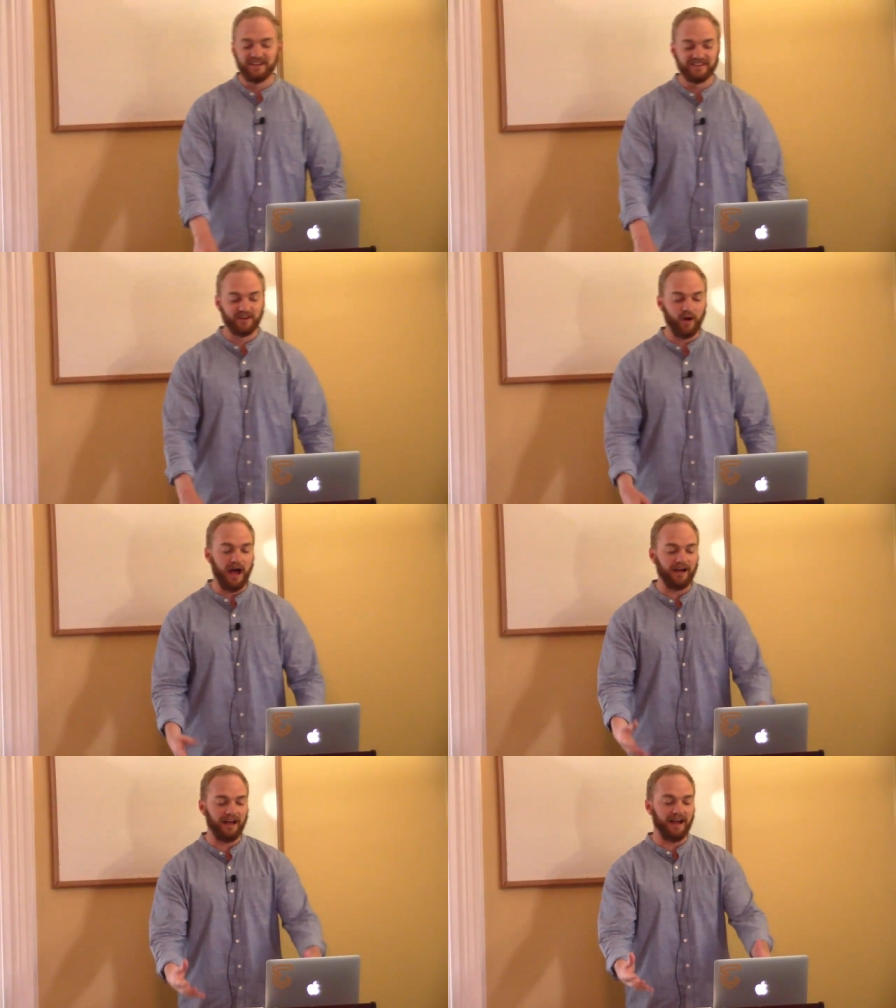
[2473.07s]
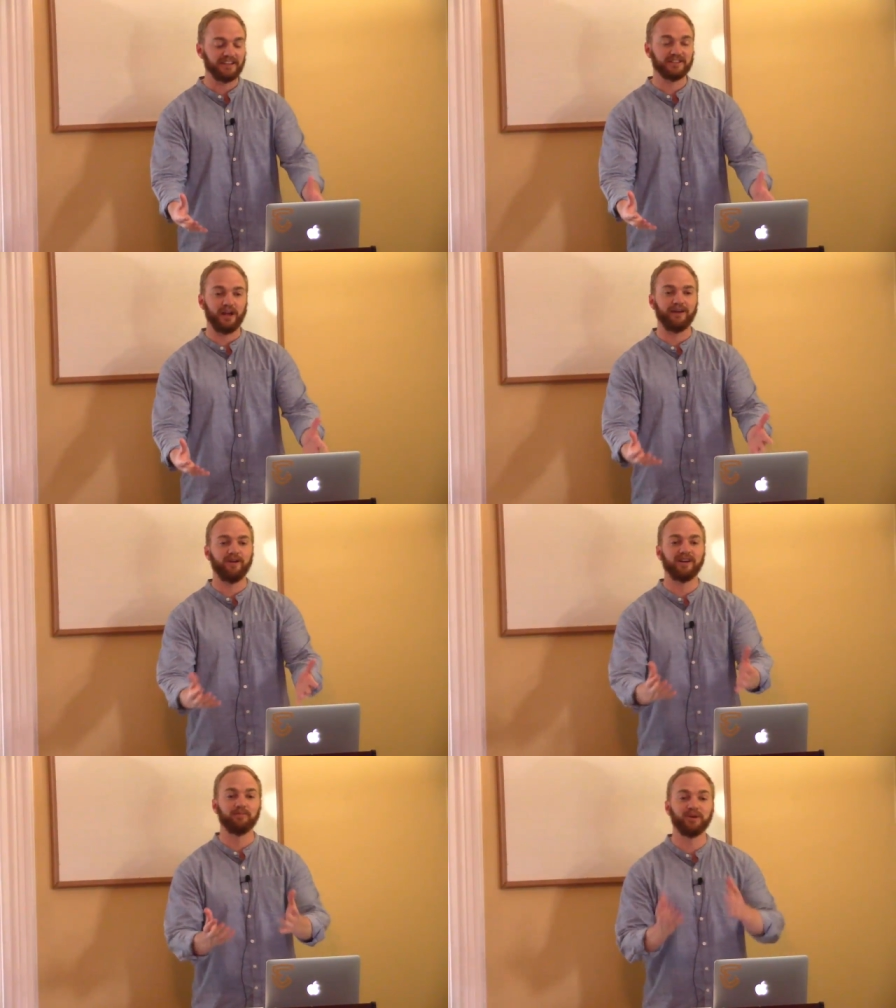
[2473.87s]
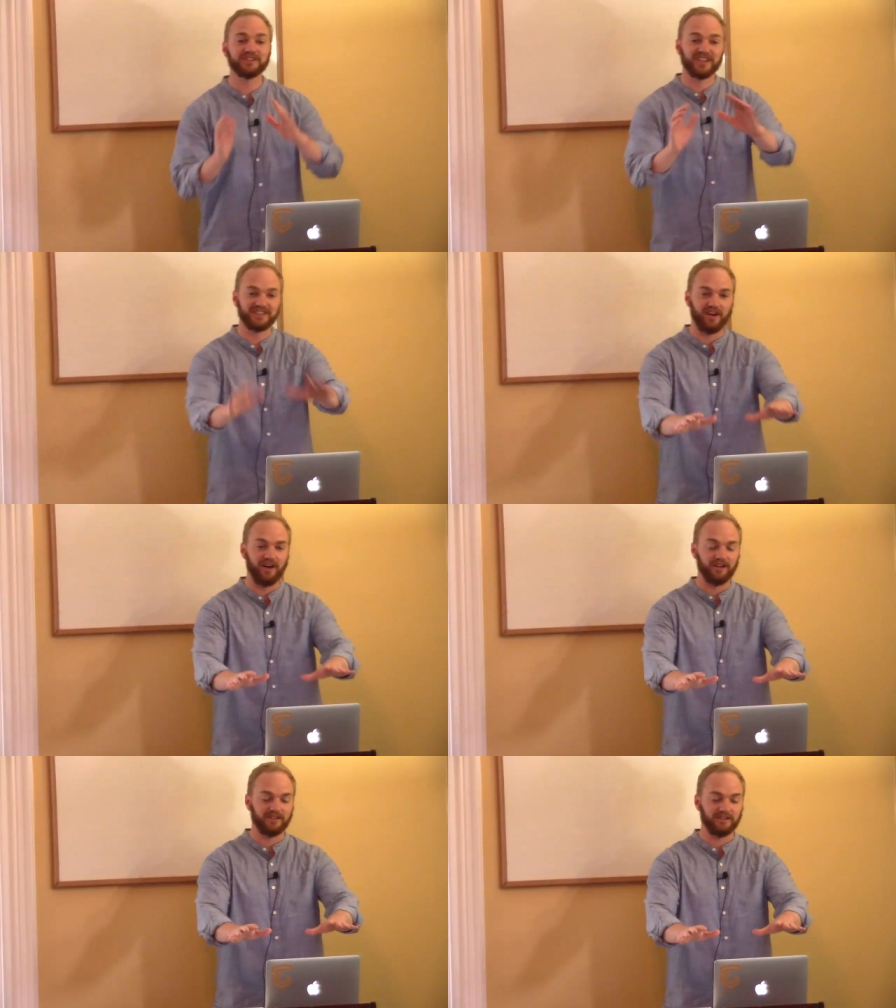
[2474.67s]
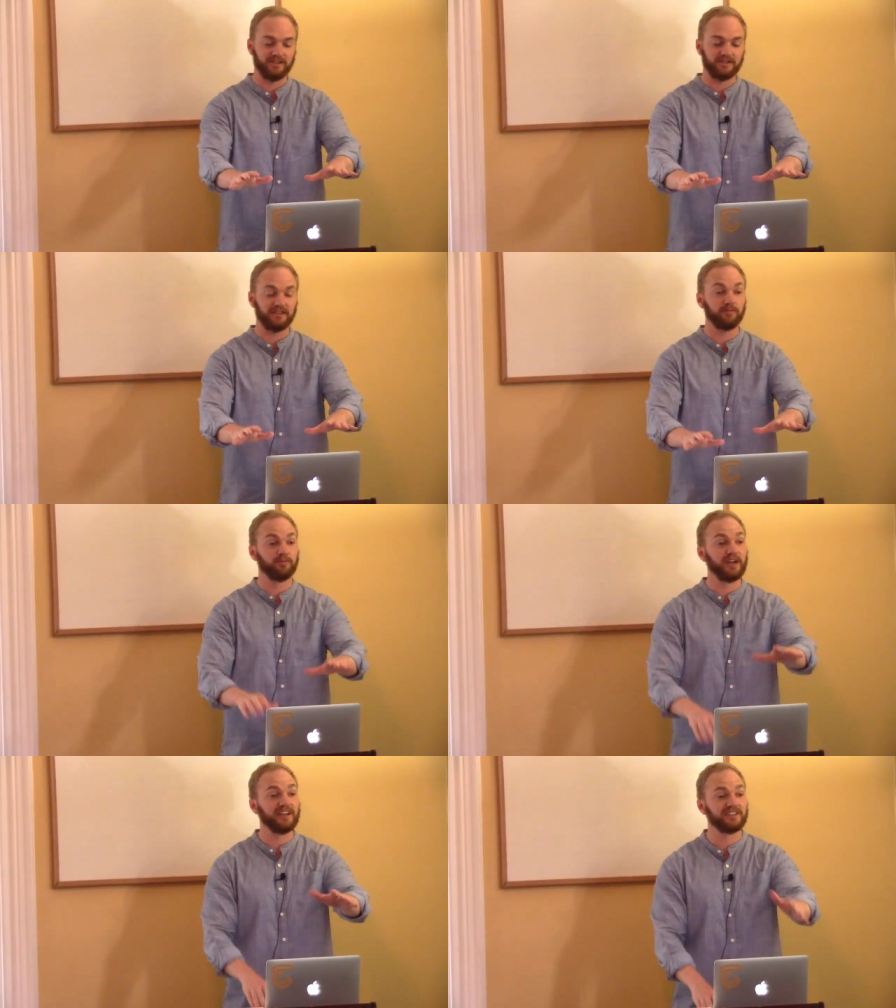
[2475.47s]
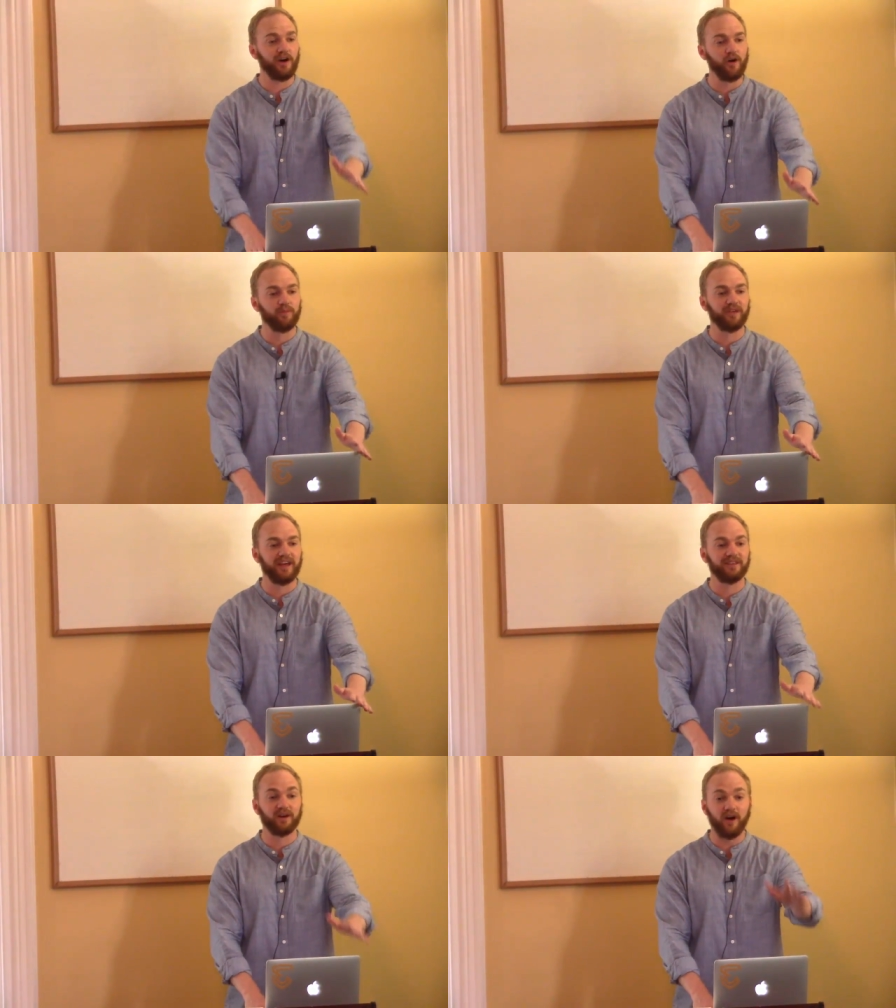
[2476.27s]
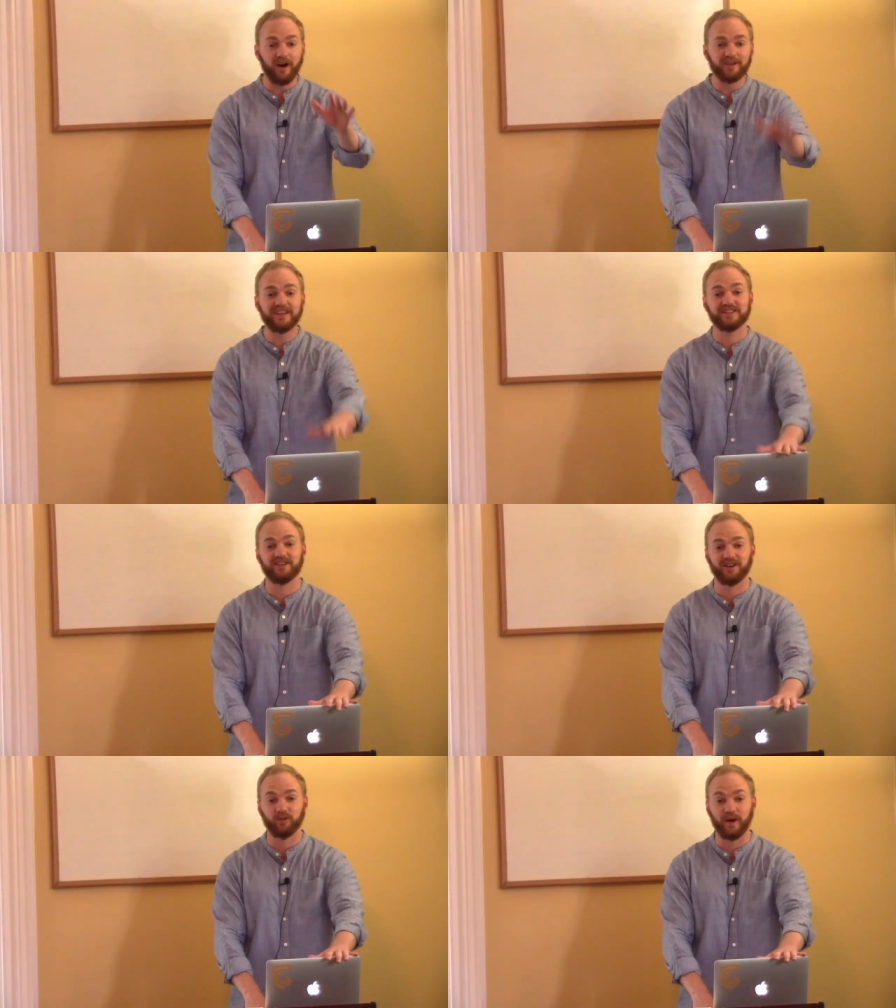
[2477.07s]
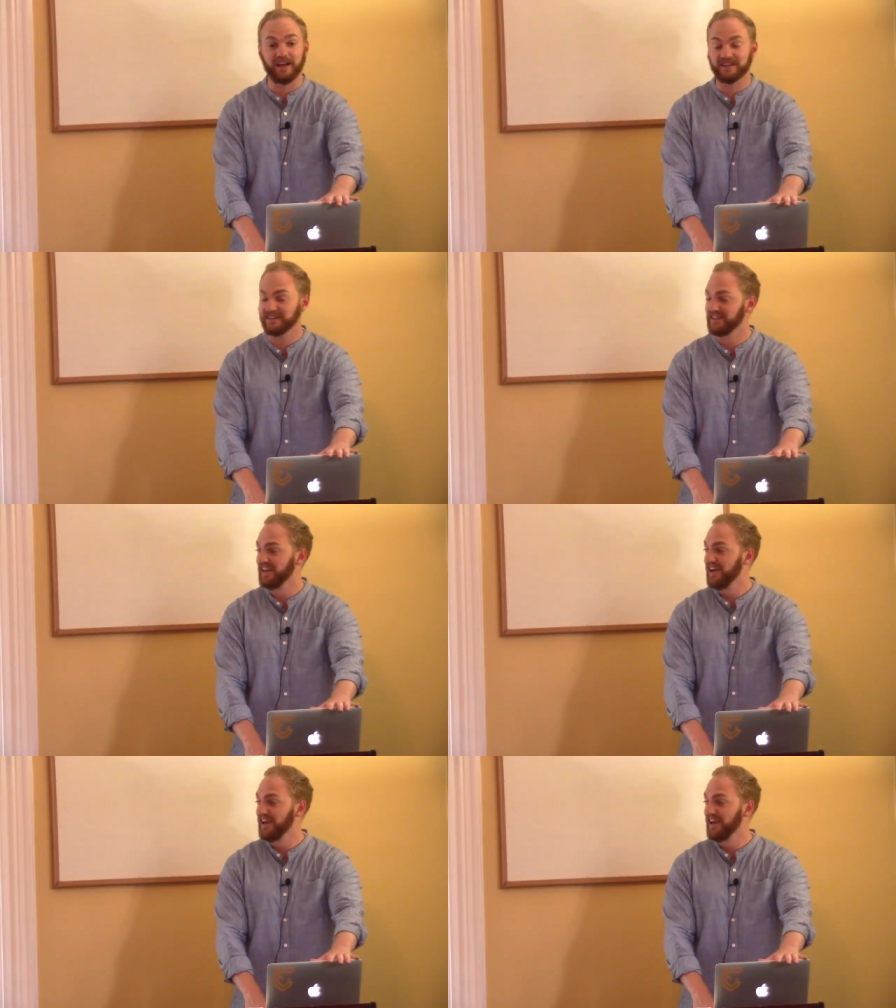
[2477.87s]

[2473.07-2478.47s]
So I just I want to push us all to bring us hope that there are these third ways